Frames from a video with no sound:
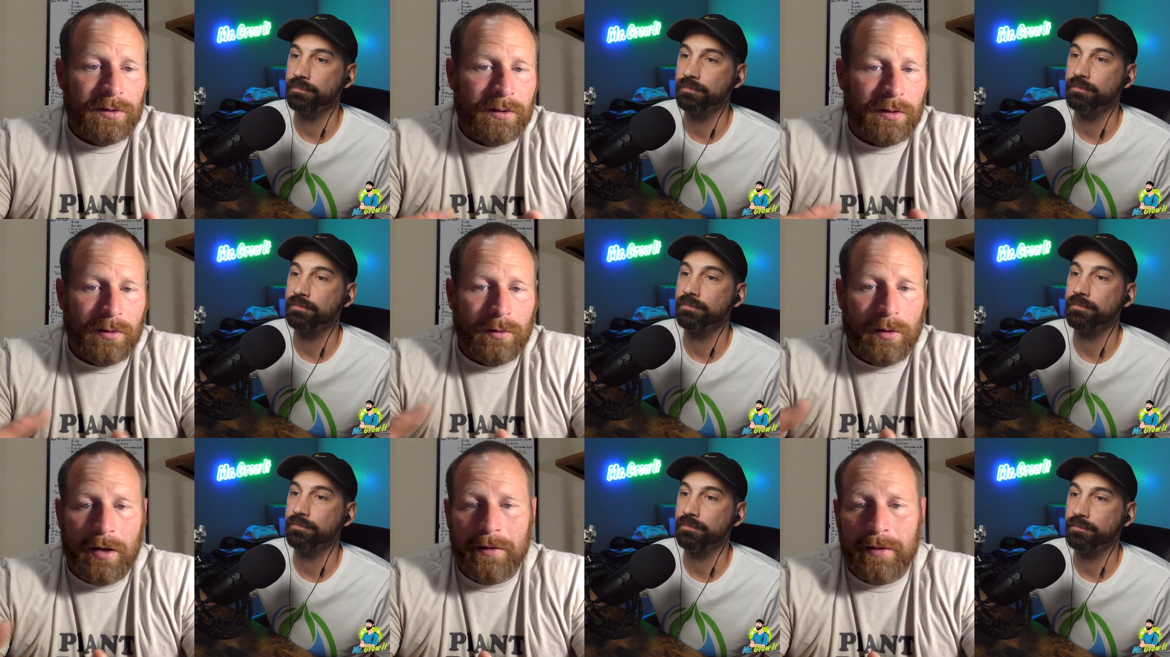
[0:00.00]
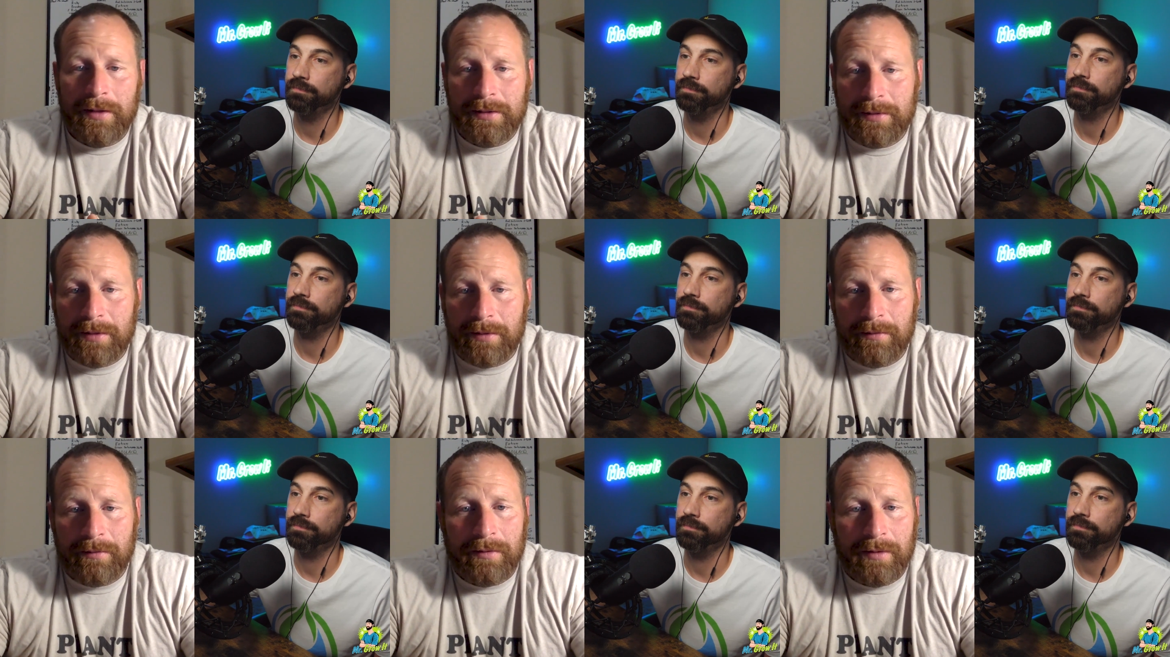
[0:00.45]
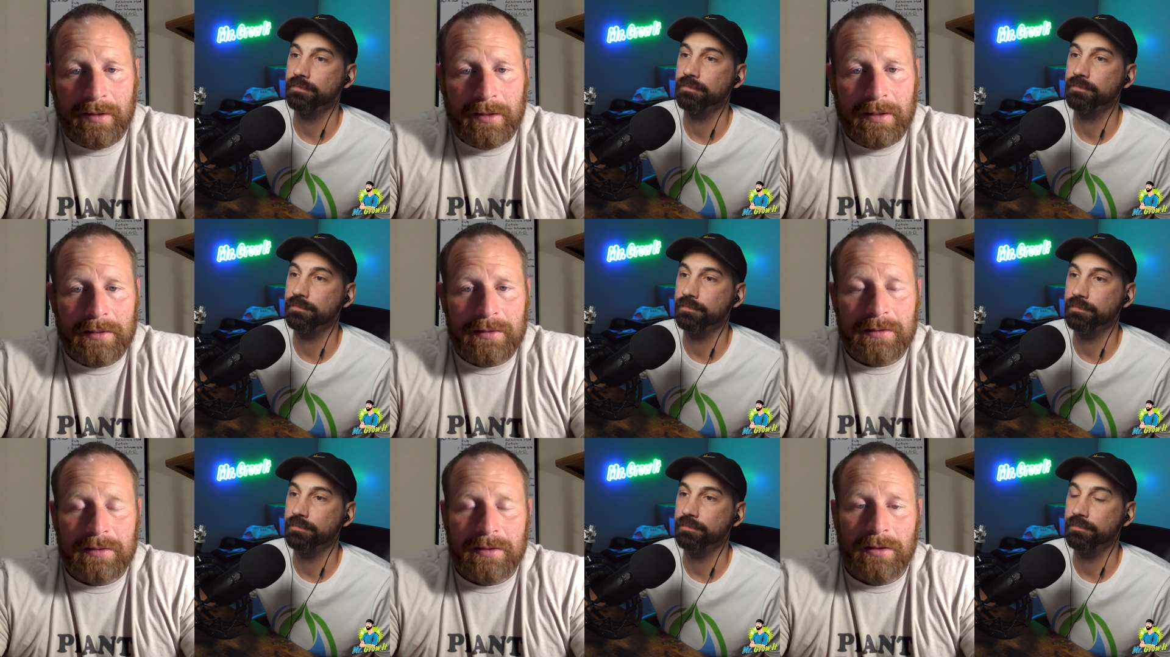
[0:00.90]
Speaker 1: you can do all these other
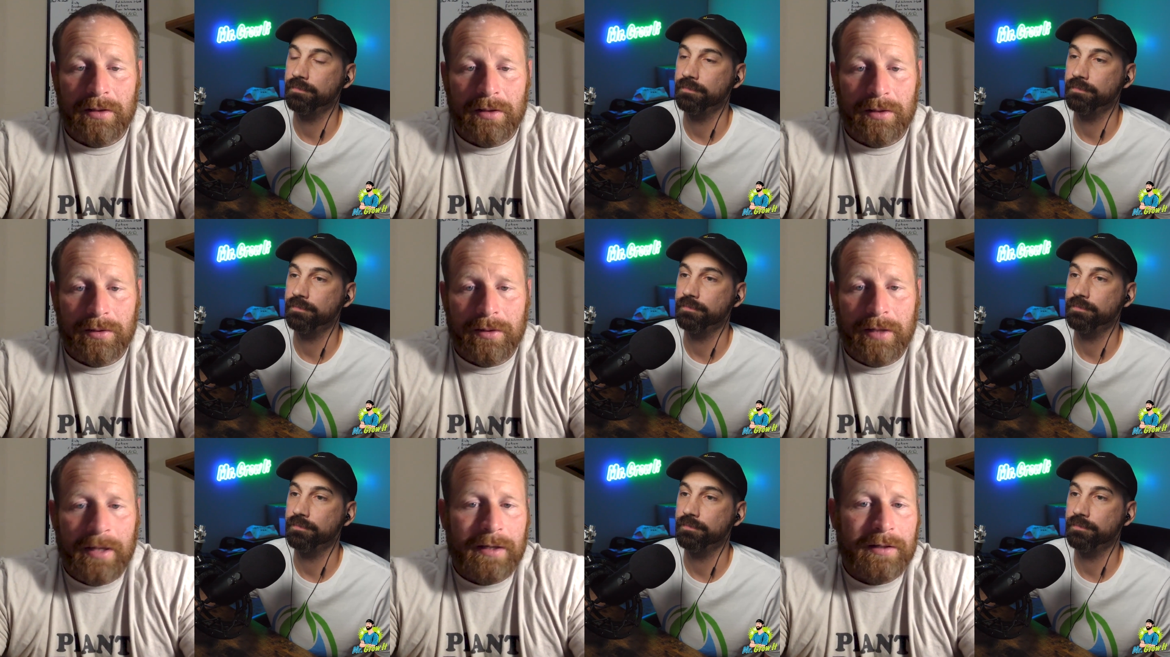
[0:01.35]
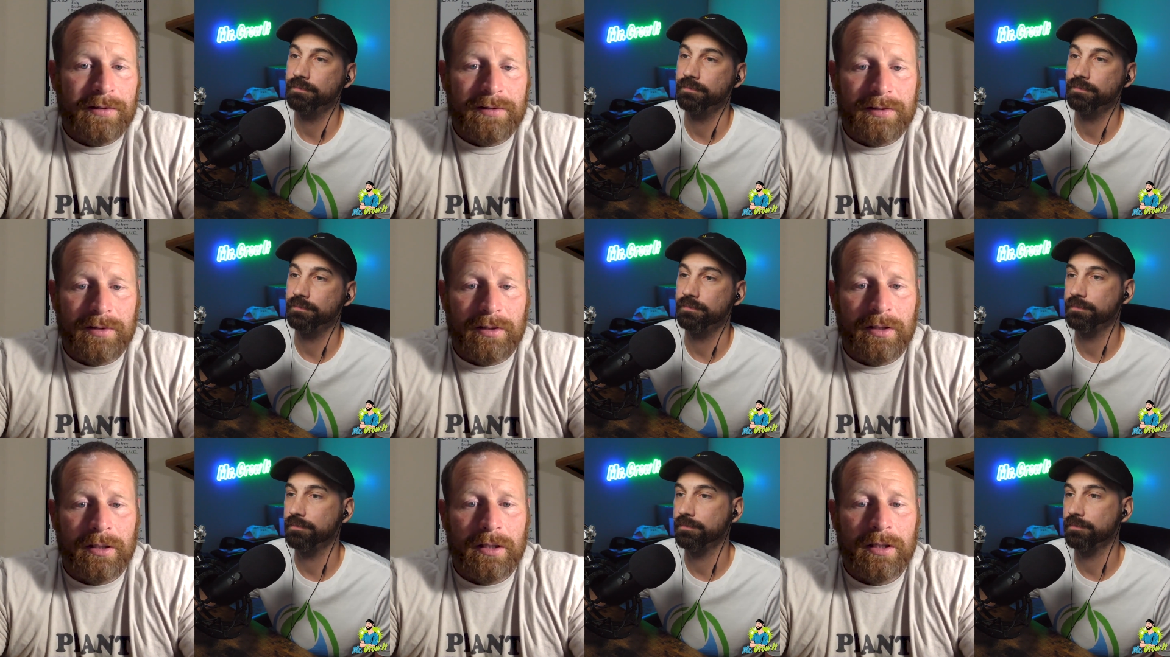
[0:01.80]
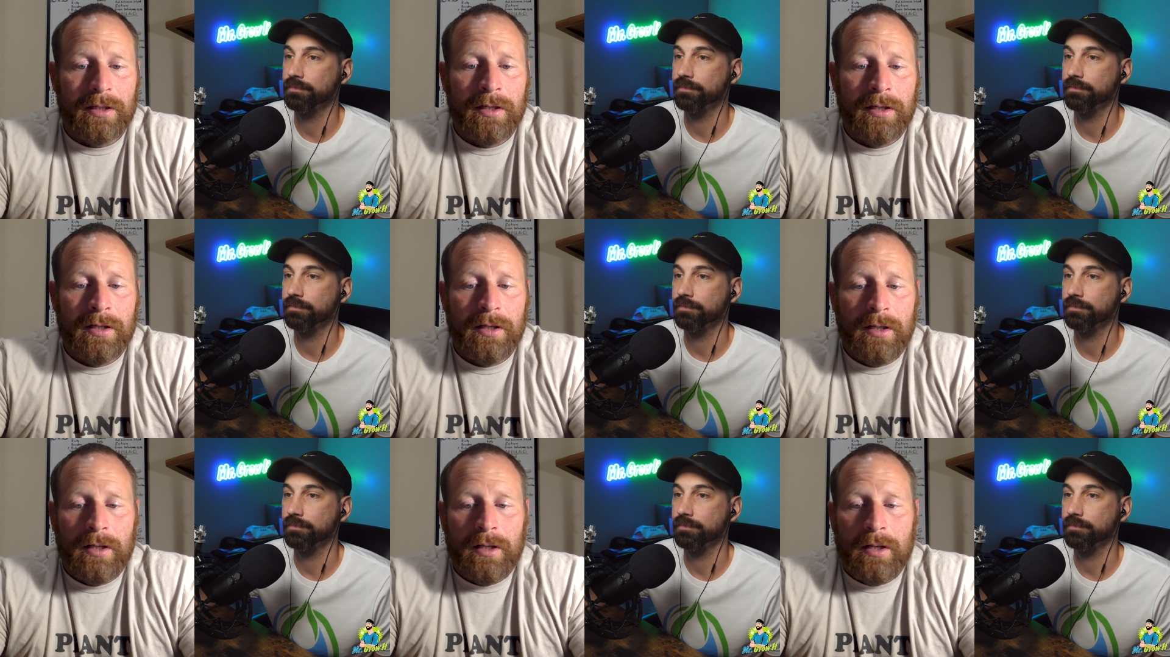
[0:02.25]
things to learn how to start.
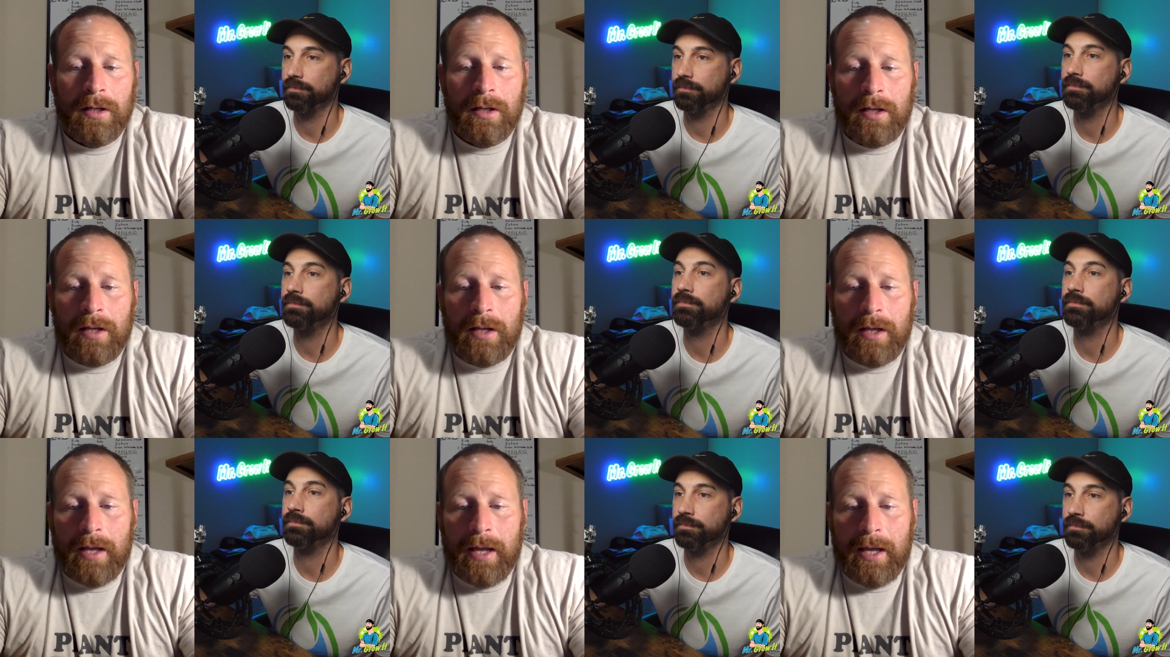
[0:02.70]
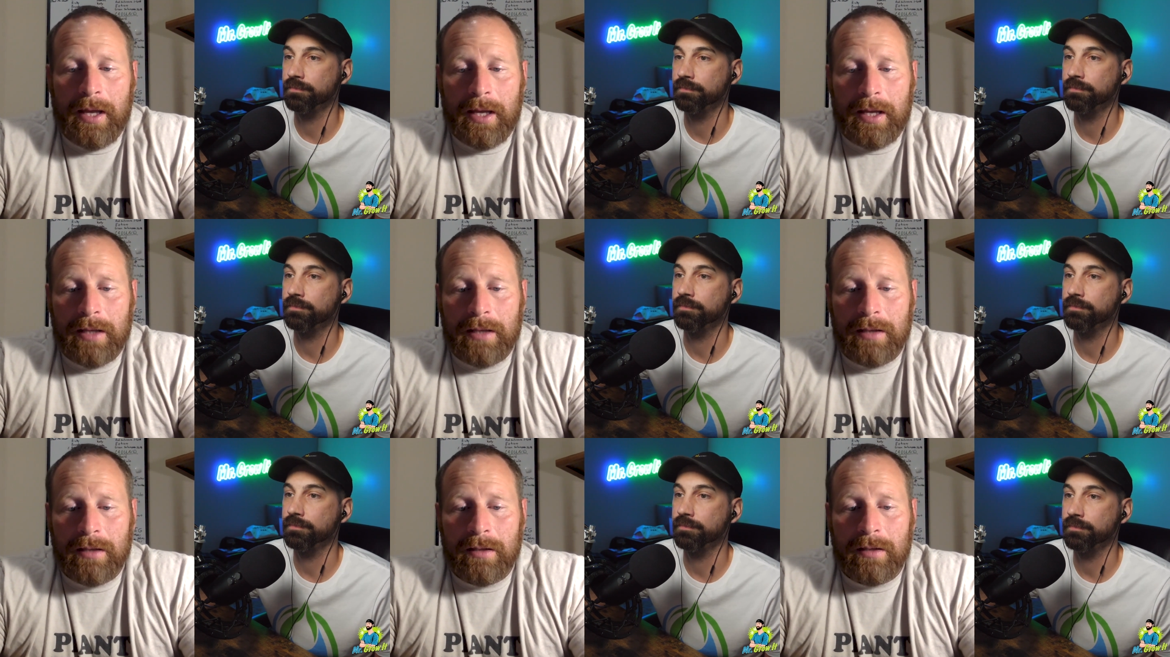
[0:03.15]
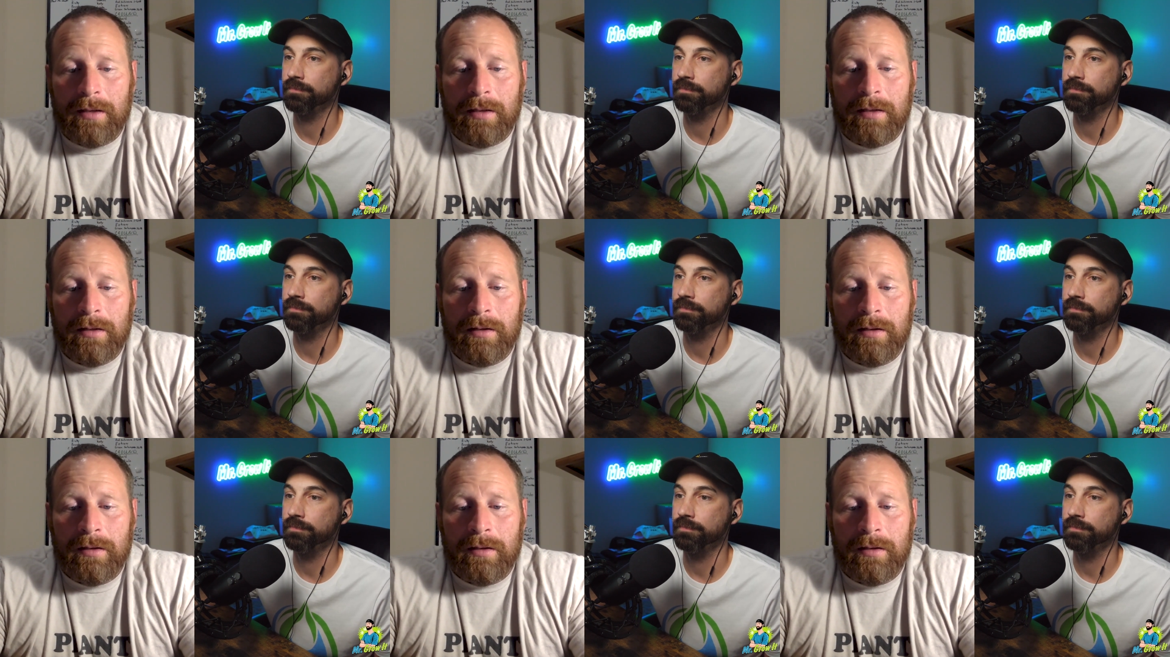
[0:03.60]
And